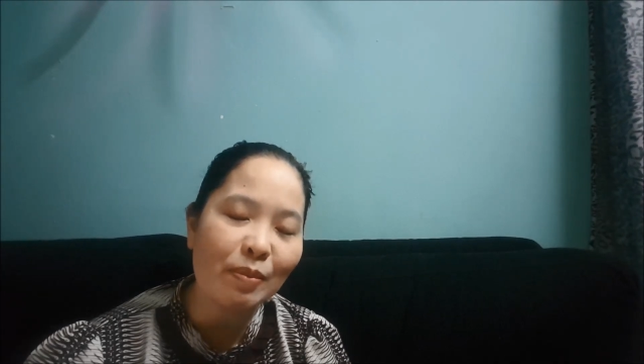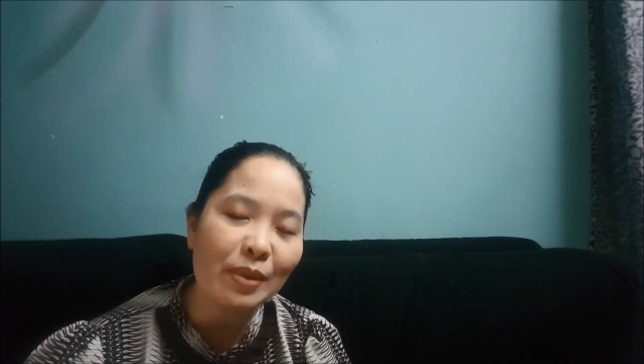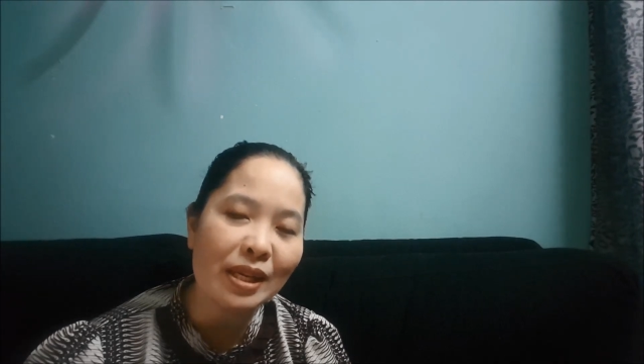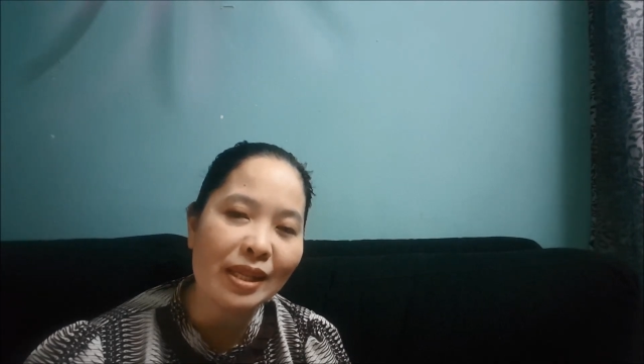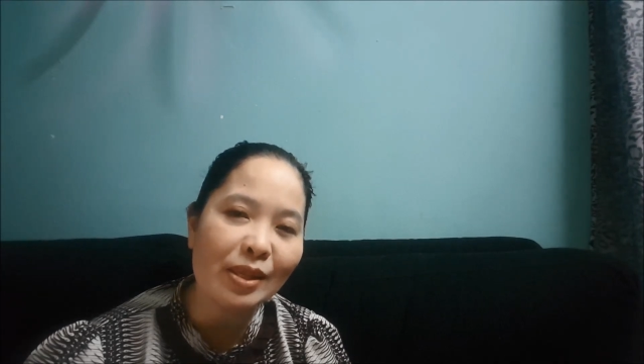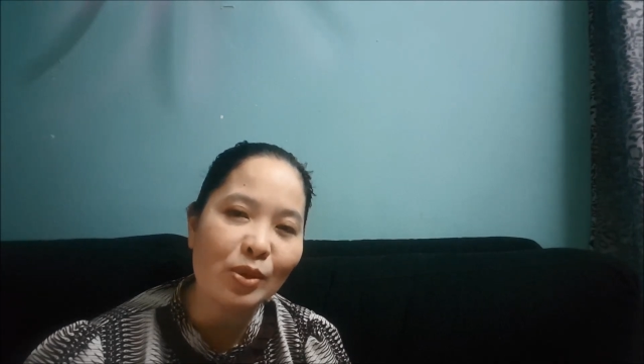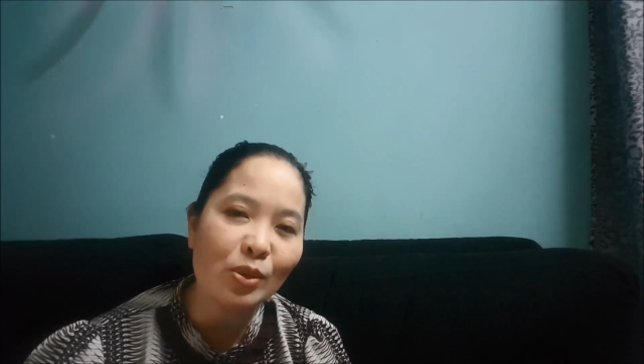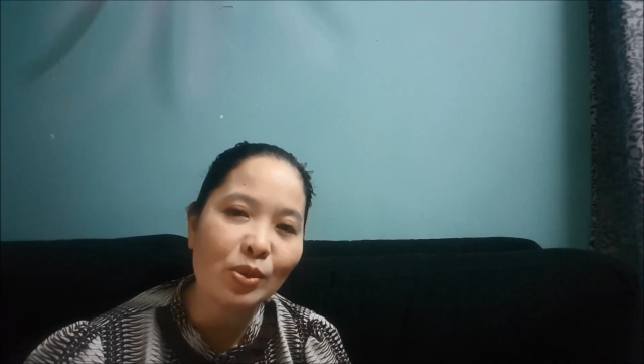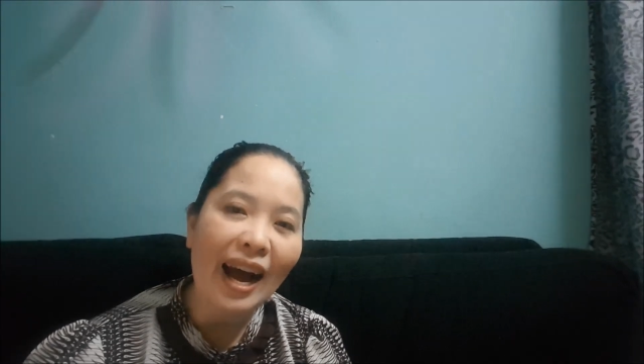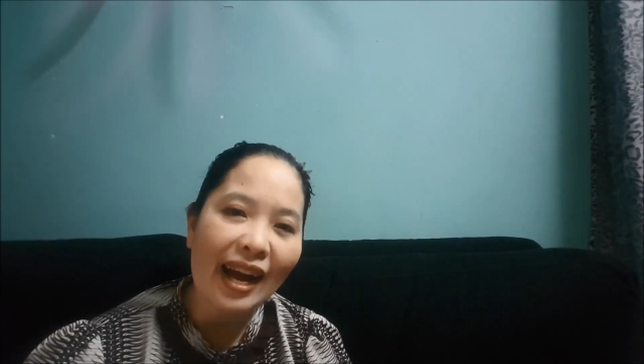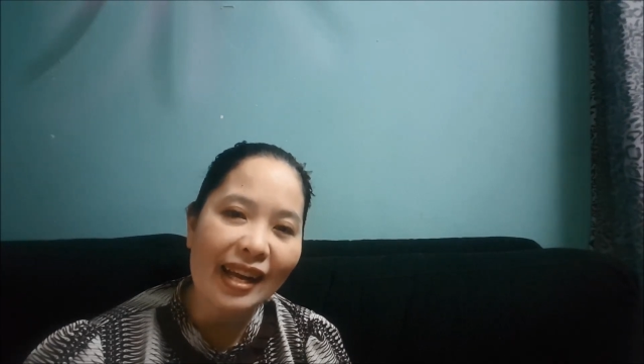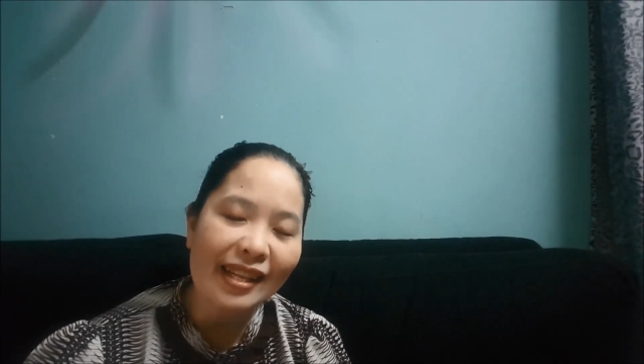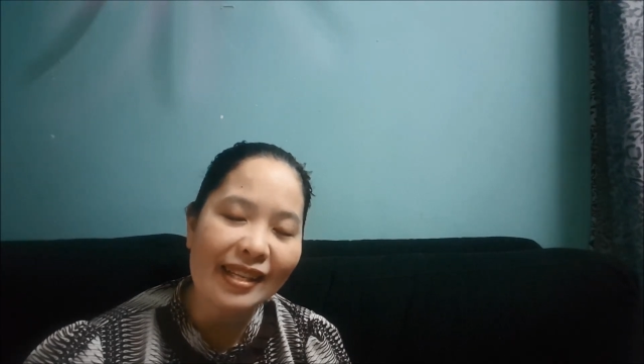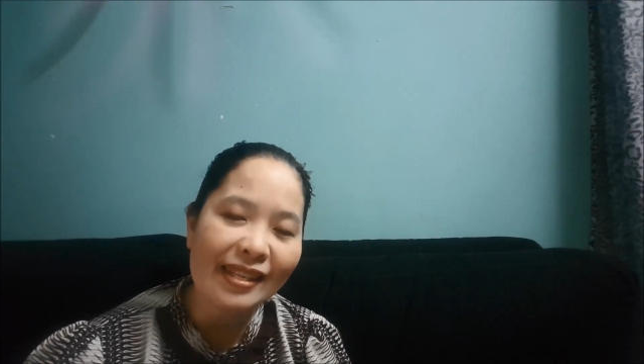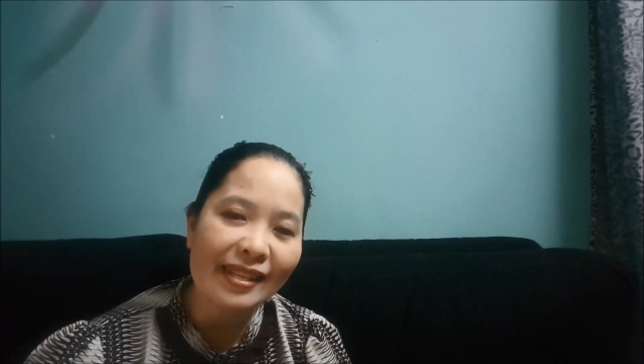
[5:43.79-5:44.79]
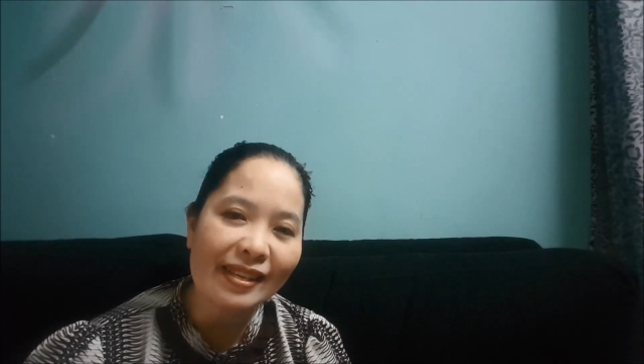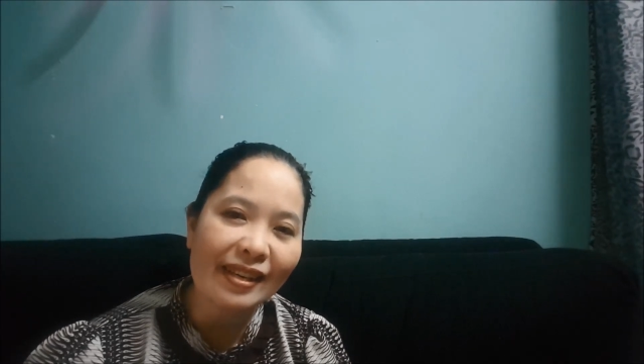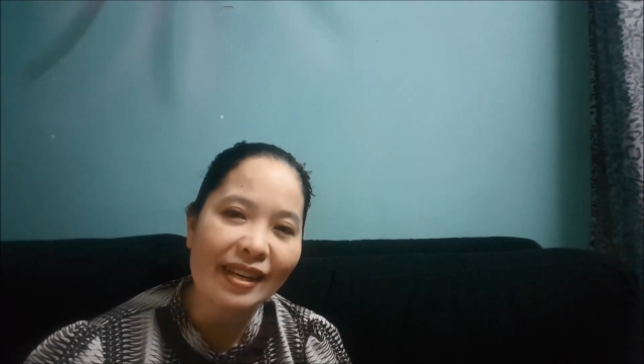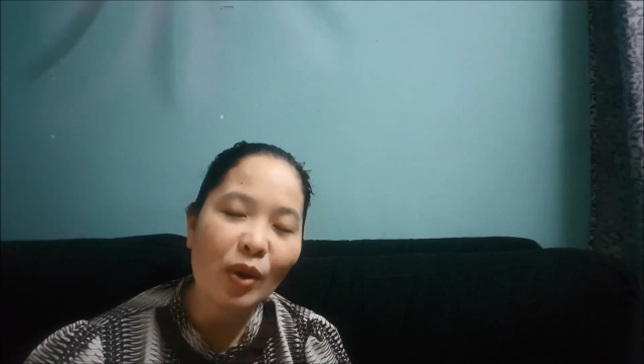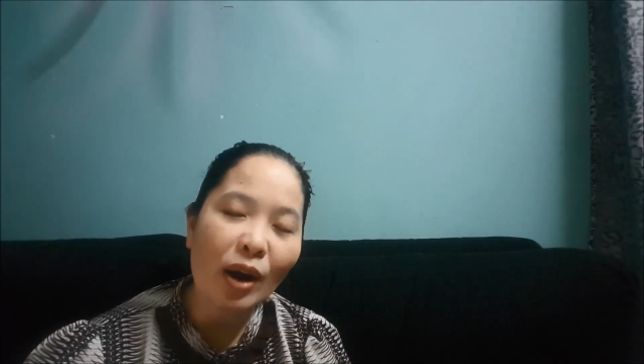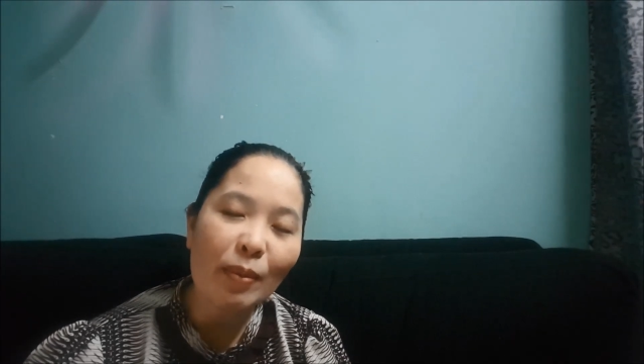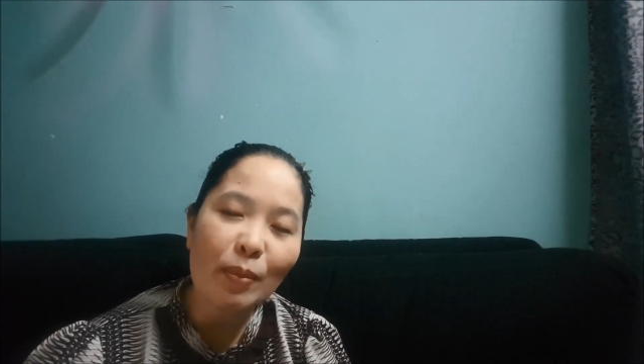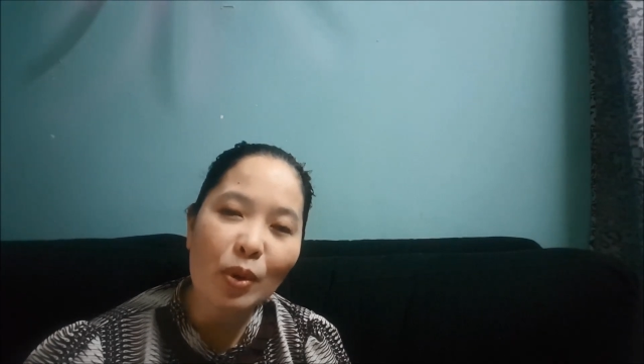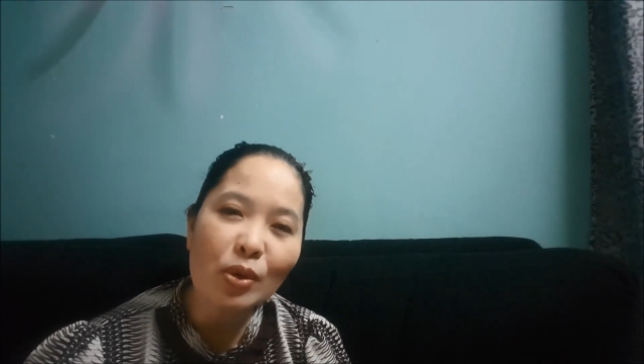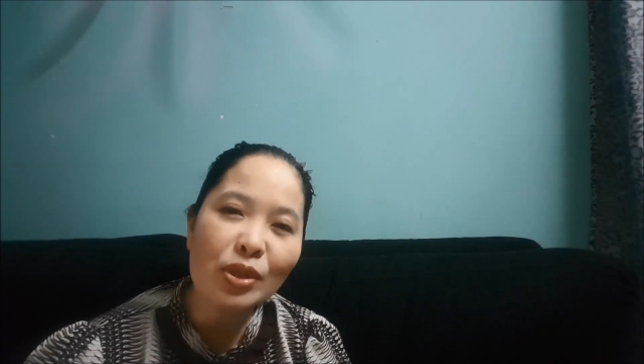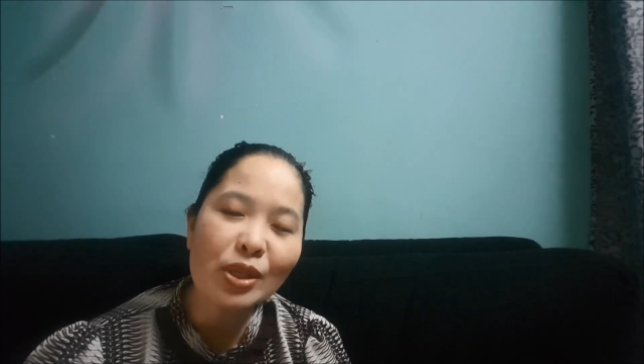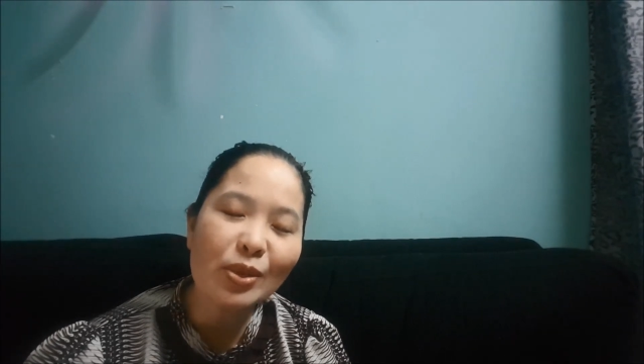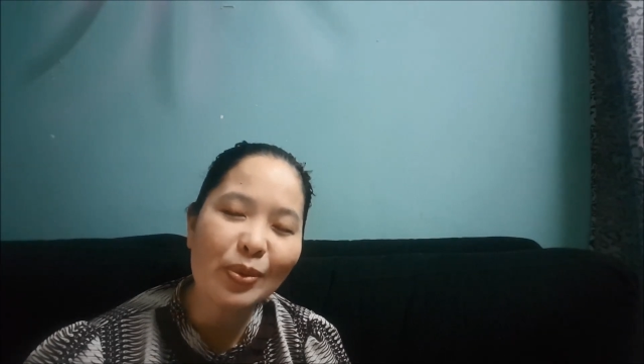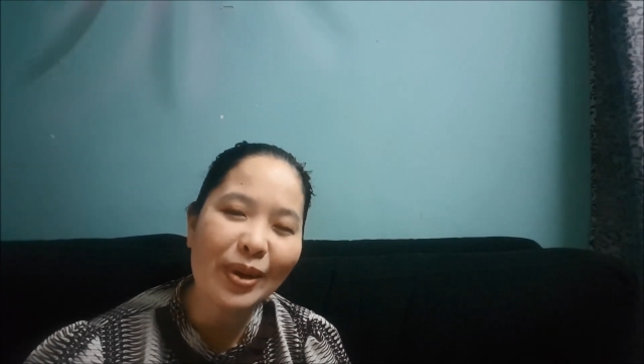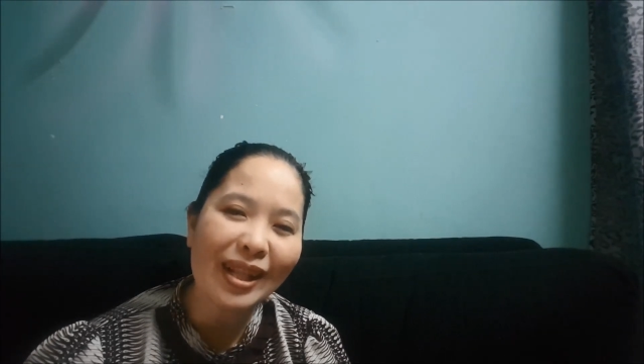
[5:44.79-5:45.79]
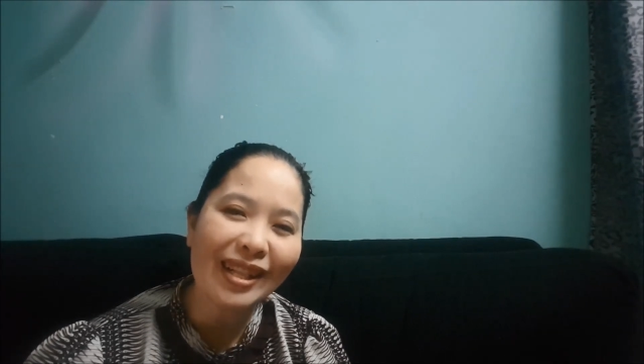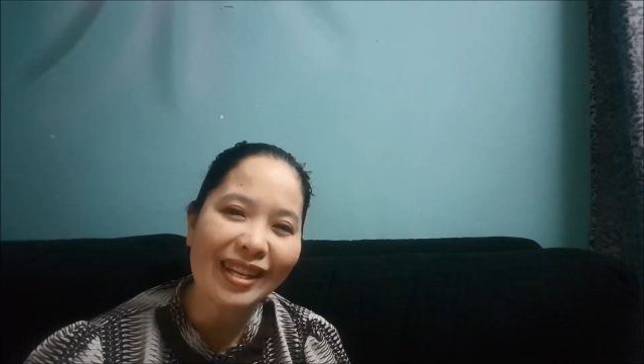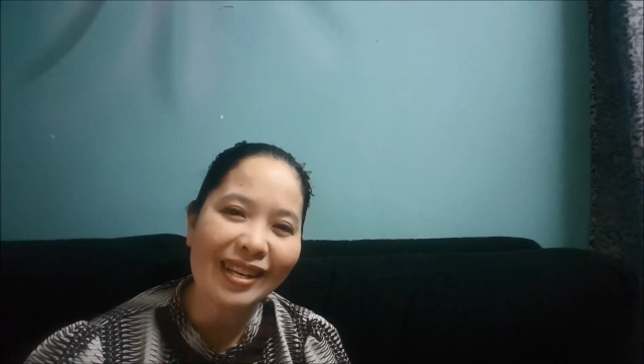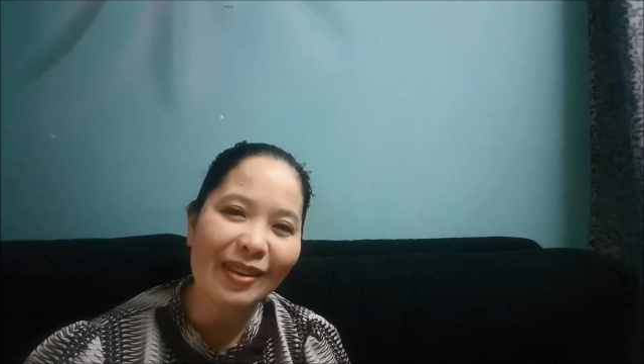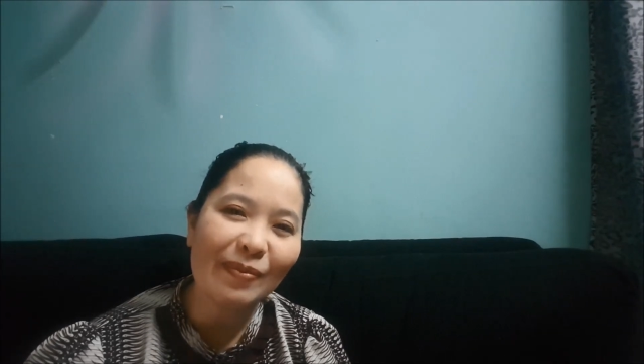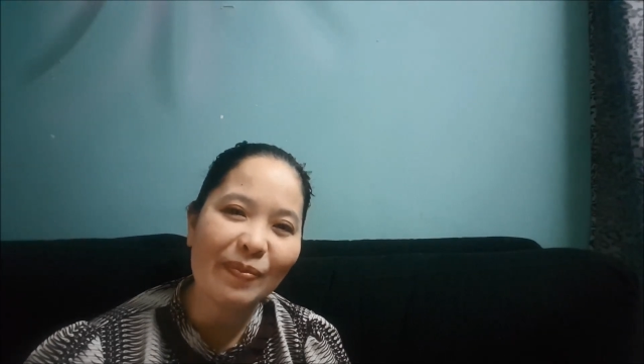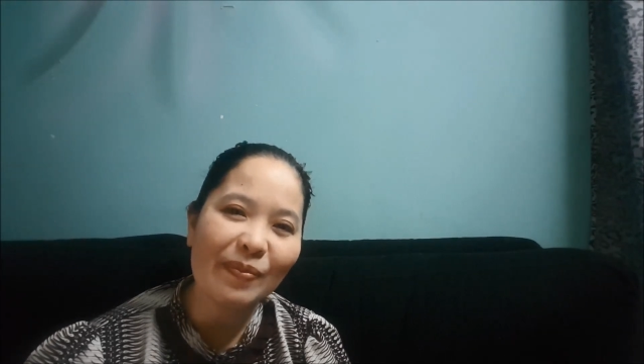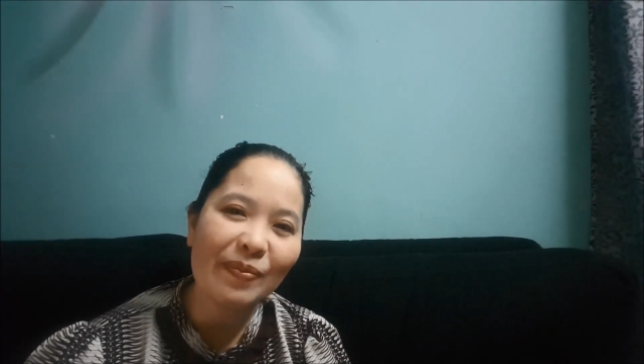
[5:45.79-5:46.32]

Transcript: me to answer. You are most welcome.